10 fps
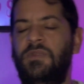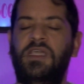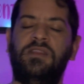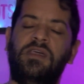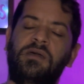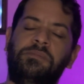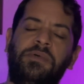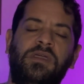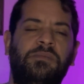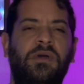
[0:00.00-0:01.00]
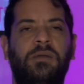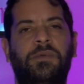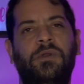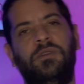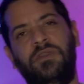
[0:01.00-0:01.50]
get that pink
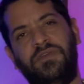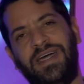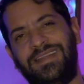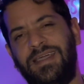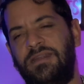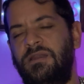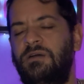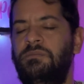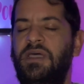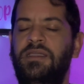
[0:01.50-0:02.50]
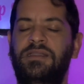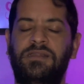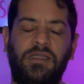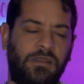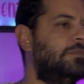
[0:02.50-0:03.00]
pepper. You've got that nutmeg in
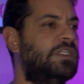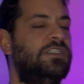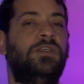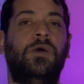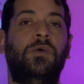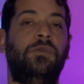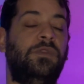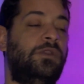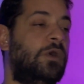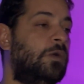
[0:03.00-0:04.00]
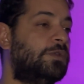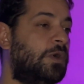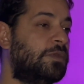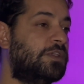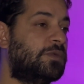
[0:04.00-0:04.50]
there. So the notes
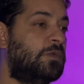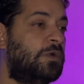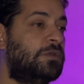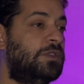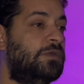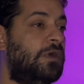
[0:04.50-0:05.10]
on this one,